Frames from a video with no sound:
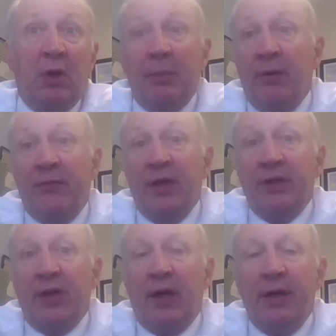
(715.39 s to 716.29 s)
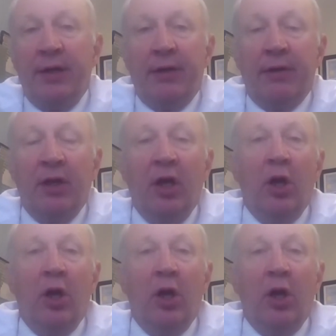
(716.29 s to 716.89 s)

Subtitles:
probably for the entire year,